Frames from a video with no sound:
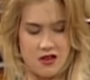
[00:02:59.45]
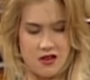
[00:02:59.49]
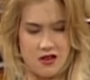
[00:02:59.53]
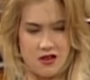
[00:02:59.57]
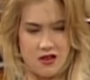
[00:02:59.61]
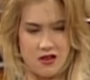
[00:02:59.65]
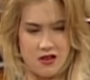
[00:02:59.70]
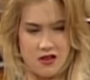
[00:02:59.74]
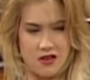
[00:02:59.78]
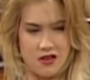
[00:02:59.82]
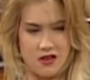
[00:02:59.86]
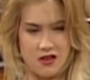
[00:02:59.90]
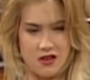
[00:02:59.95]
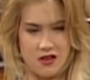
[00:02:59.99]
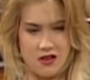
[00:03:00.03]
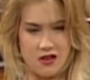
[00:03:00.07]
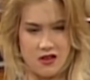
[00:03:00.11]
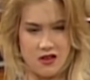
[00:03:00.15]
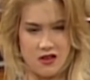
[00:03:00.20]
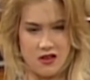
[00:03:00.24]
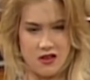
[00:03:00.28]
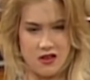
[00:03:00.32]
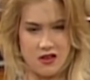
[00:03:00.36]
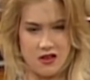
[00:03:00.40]

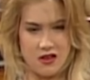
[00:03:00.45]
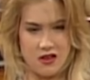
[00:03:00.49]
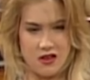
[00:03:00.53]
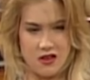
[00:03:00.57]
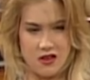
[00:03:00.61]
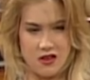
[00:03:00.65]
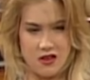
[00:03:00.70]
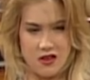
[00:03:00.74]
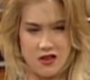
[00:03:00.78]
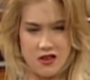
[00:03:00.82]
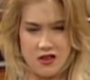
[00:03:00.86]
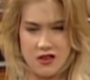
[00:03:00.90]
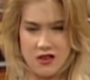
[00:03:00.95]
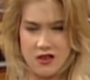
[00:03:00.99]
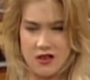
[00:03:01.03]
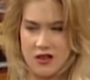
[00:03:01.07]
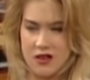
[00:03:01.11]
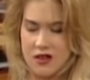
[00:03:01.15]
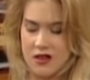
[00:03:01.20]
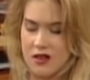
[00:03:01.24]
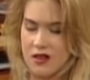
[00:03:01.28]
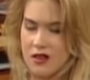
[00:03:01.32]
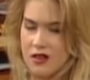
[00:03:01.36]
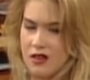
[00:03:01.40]

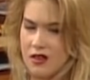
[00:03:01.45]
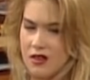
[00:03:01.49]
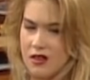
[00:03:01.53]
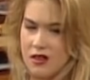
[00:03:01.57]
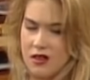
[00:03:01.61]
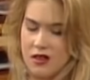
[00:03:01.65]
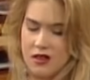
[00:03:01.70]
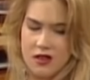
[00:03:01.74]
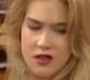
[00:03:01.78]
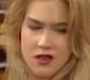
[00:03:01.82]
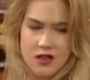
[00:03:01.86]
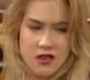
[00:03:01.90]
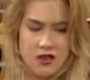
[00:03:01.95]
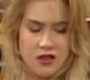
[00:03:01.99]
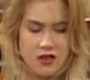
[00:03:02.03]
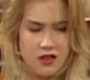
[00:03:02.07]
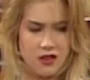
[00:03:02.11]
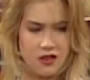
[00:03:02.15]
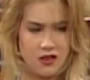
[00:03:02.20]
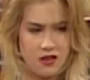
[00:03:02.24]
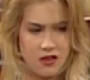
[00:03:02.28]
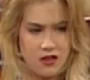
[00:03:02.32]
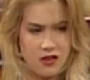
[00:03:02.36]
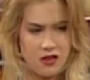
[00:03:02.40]

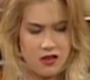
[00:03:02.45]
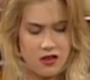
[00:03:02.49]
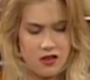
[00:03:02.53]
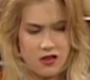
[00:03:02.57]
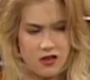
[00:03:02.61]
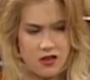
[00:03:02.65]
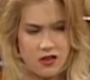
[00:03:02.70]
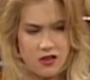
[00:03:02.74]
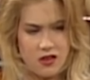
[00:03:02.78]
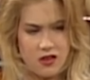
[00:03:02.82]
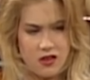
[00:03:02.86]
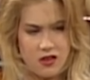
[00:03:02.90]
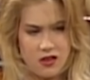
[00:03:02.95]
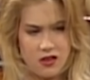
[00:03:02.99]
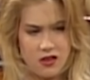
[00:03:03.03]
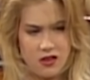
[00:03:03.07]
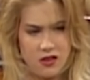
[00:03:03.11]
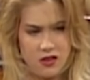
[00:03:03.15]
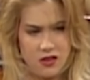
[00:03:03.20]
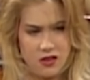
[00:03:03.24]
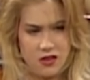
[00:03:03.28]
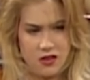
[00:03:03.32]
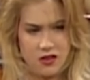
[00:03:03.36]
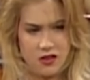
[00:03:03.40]

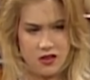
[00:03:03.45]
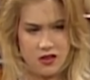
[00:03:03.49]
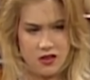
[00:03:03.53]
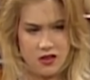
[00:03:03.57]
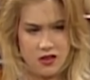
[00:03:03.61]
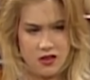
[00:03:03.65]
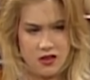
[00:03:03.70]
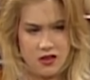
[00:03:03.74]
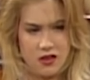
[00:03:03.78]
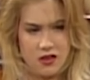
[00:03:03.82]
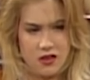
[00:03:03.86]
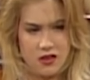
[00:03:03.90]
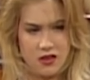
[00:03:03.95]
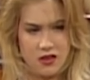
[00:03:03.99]
No words are spoken by the person on screen.